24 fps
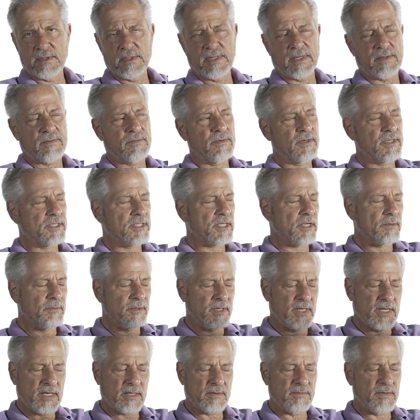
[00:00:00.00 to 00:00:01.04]
Like, for
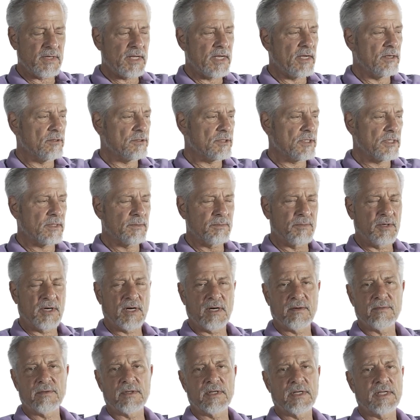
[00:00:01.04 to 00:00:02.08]
example, lack of housing,
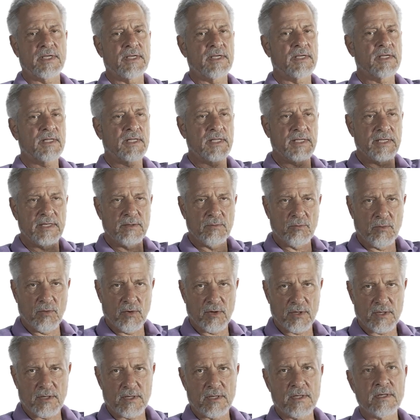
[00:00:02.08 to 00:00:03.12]
poverty, clean
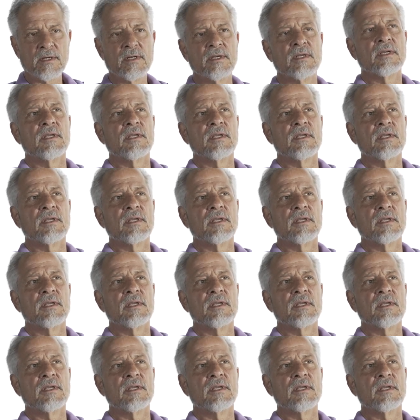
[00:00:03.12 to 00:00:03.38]
water.